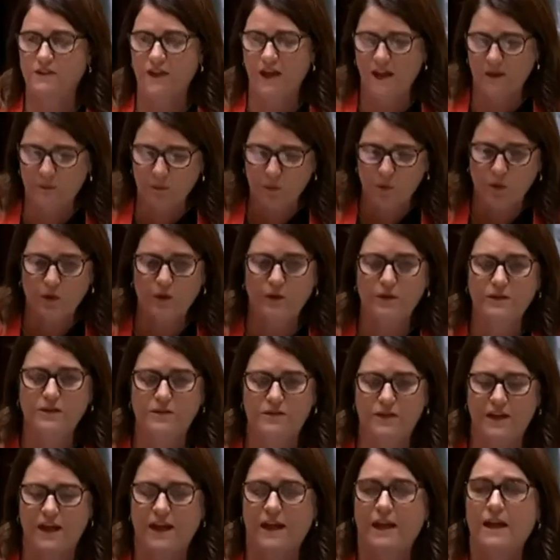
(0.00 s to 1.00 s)
They
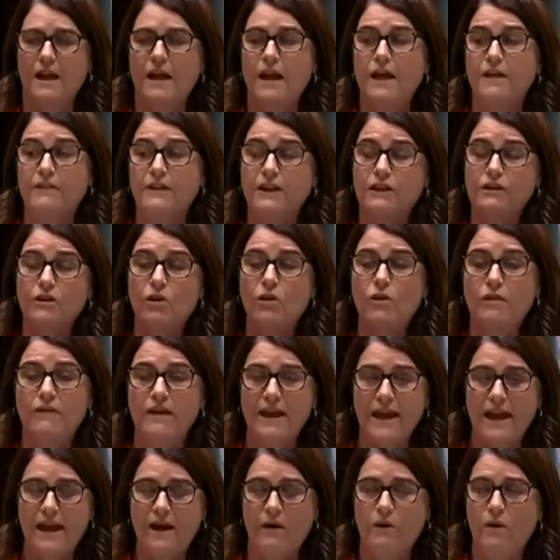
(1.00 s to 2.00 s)
weren't there. They're not
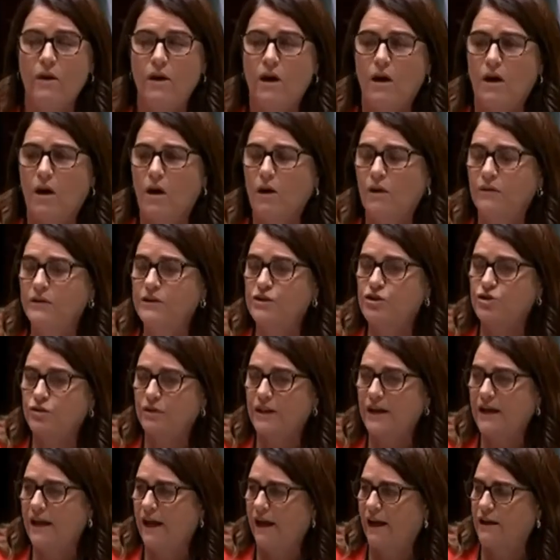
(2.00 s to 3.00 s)
now on the
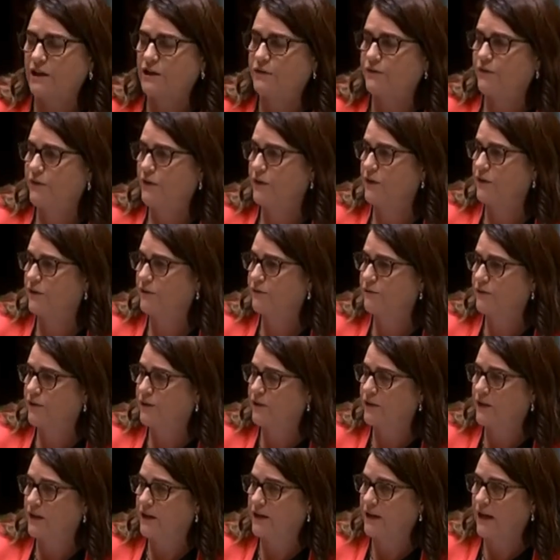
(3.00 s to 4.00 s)
triage for
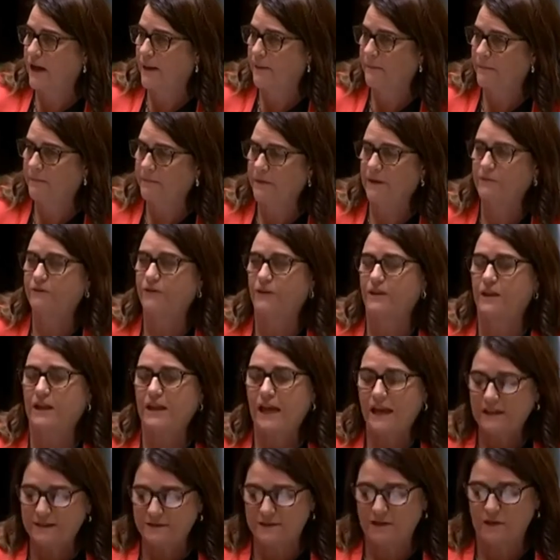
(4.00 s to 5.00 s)

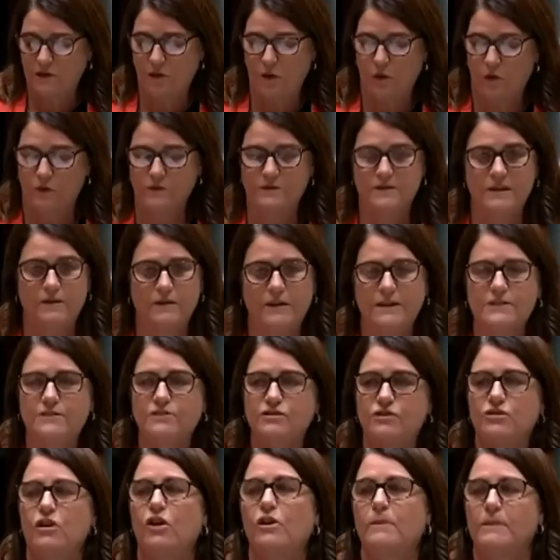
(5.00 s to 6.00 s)
the ESTA calls. There are
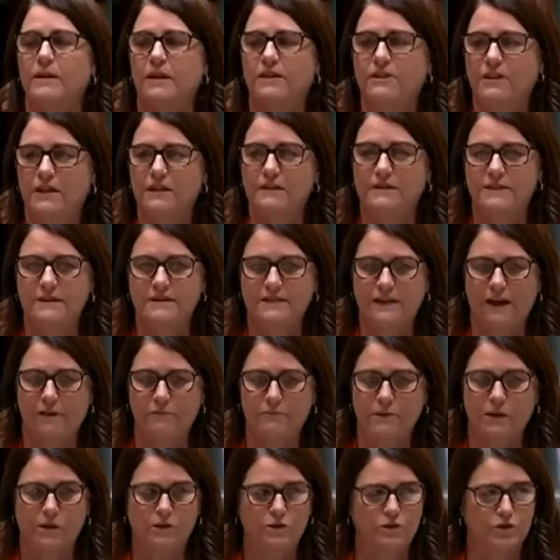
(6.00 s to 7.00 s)
so many things this
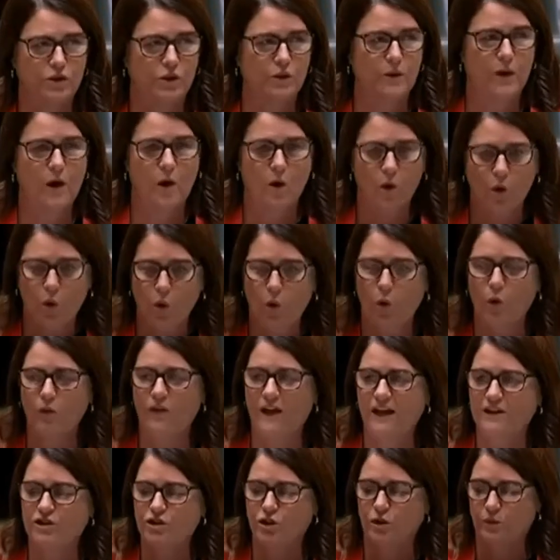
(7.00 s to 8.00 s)
government could do, or all
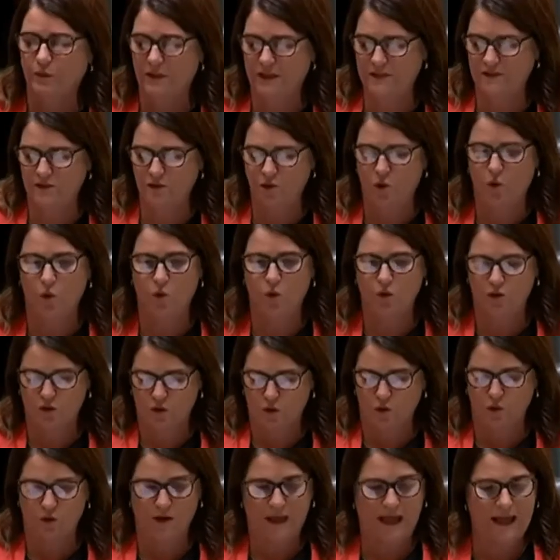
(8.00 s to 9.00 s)
they do is
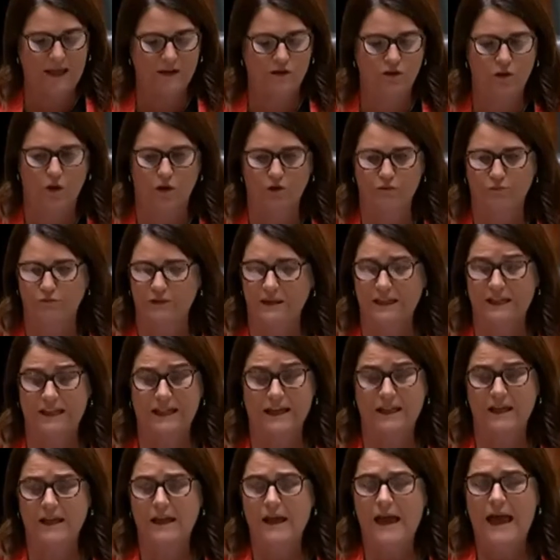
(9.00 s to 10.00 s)
talk and not
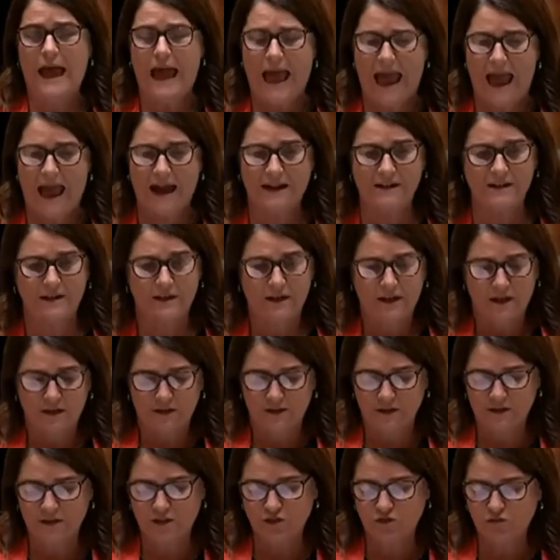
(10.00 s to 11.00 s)
really act.
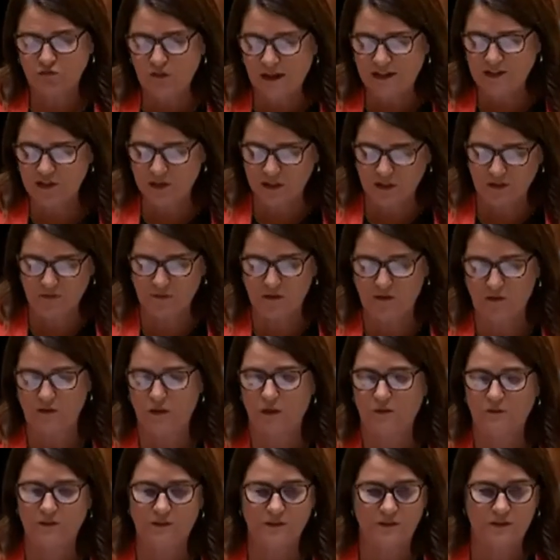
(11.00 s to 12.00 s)
The scratching of the
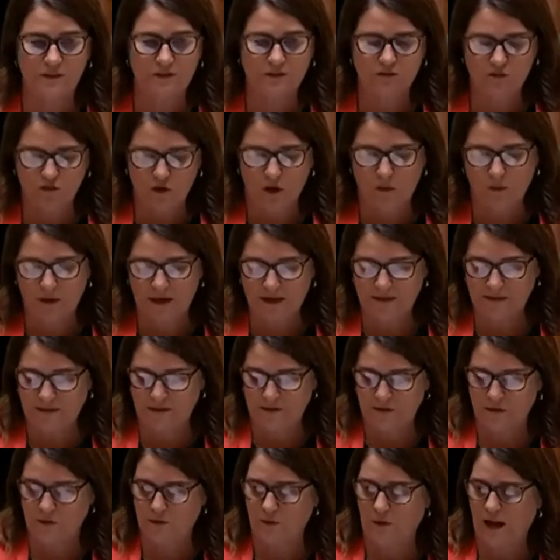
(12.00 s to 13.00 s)
surface is so
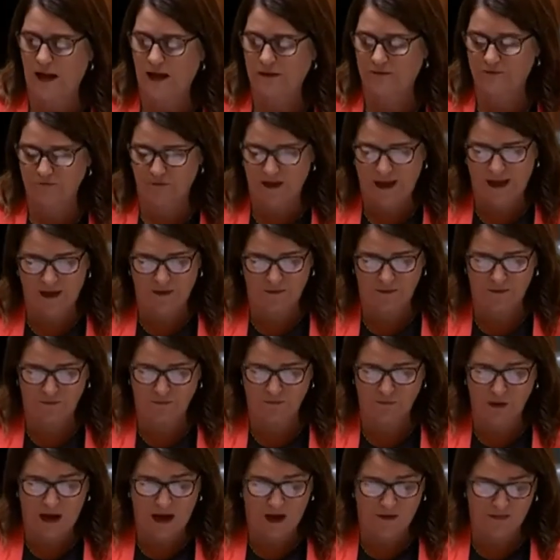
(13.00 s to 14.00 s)
easy to unveil
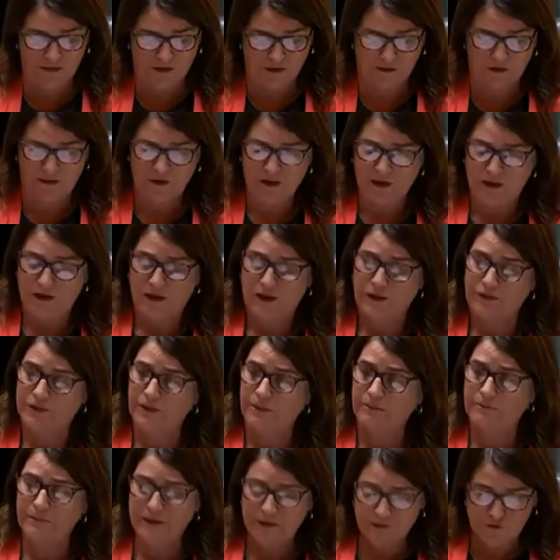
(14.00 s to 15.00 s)
the
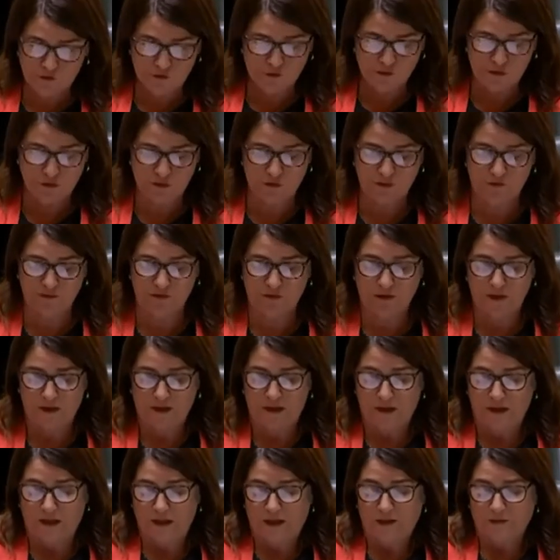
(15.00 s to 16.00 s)
mistruths.
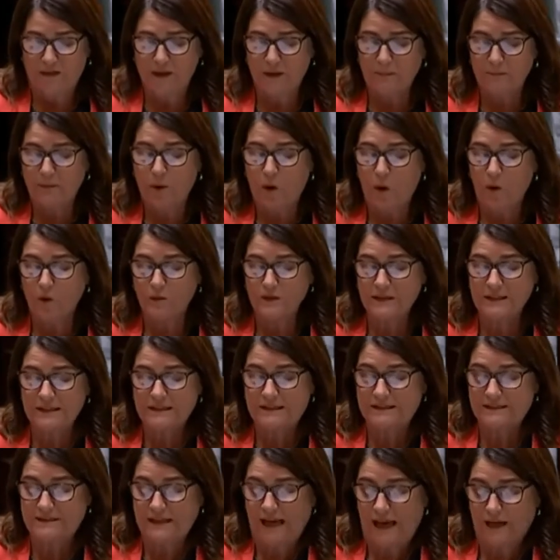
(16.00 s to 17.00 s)
The
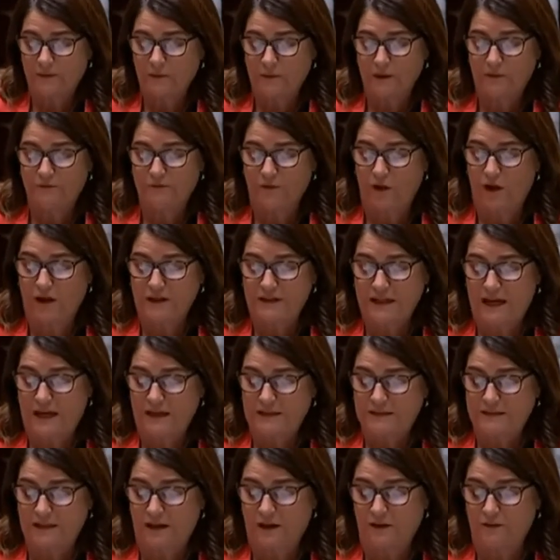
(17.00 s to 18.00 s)
appalling state we find
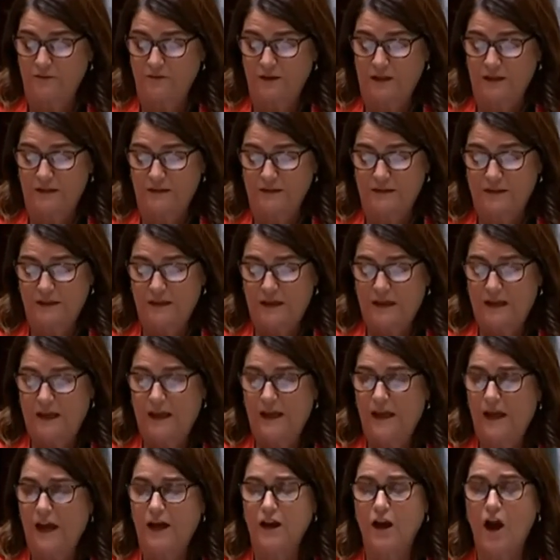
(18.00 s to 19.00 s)
ourselves in,
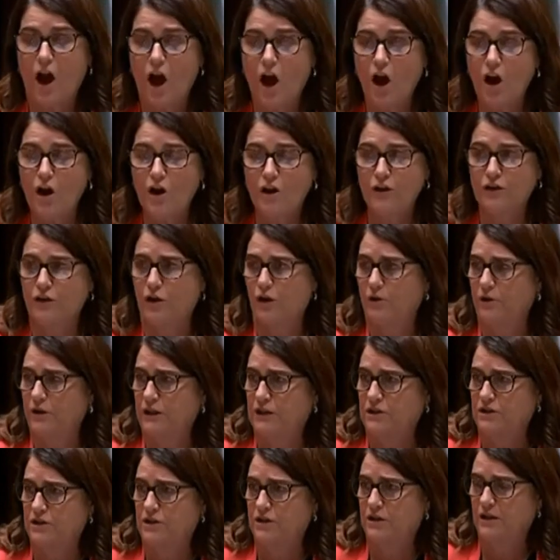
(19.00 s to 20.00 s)
a code
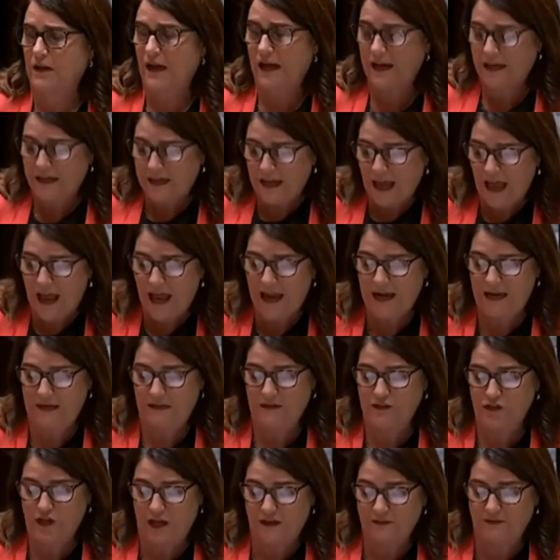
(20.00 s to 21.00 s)
orange,
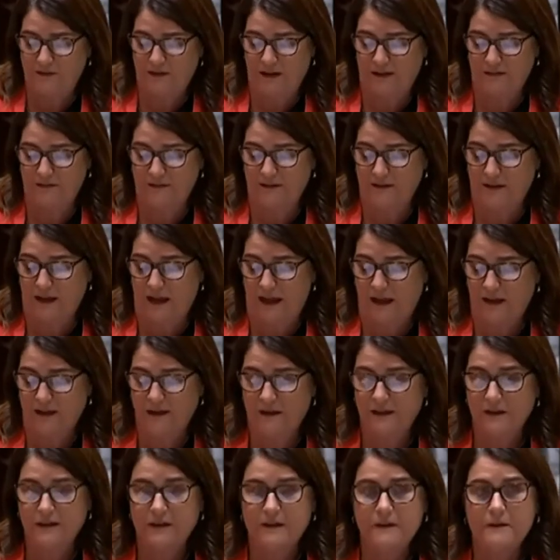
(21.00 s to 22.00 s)
again, just yesterday.
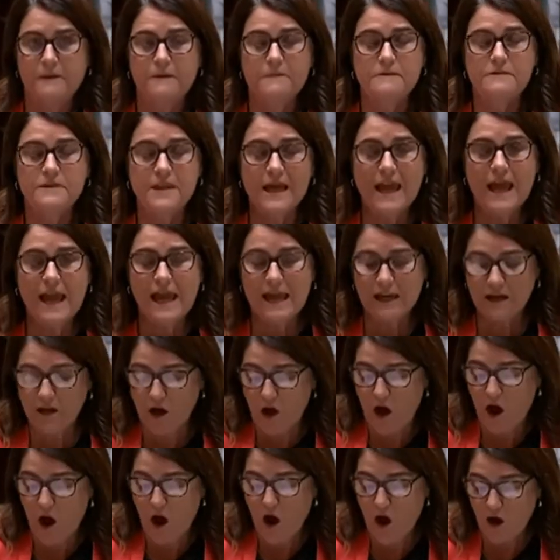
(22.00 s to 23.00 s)
10
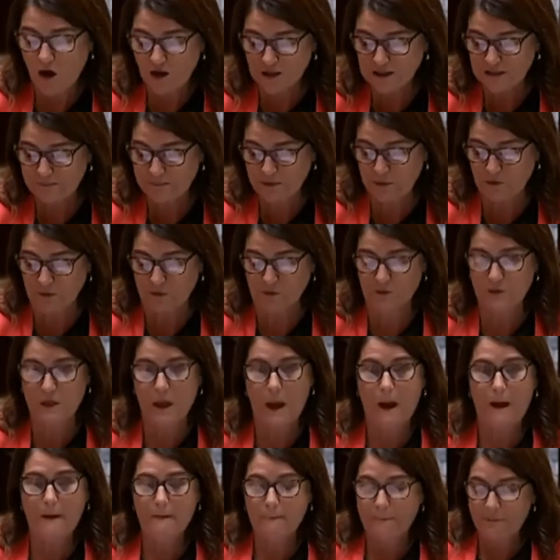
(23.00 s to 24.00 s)
hospitals
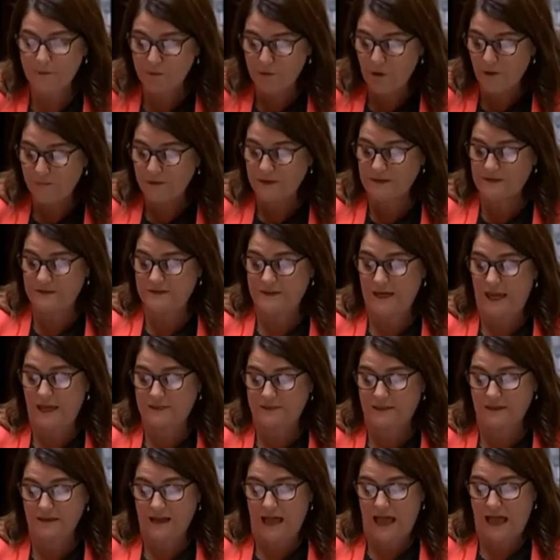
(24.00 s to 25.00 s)
promised
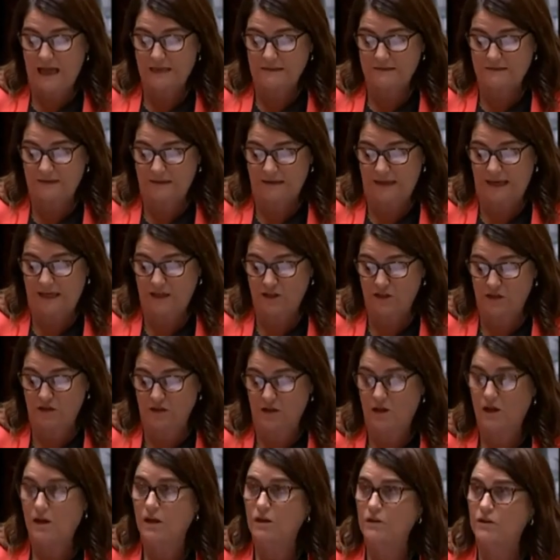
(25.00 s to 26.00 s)
at the last
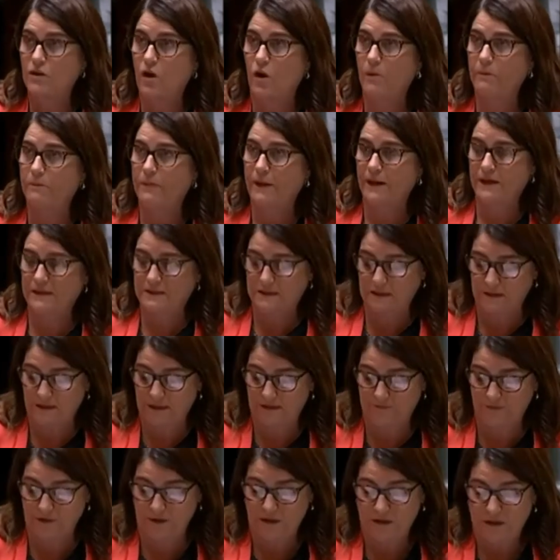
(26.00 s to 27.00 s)
election not being
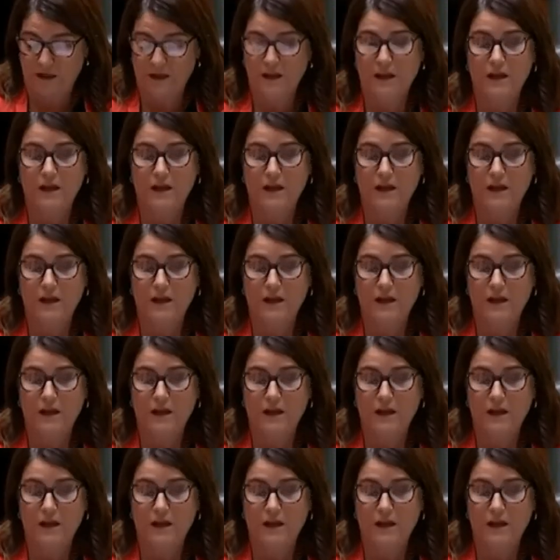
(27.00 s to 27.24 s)
delivered.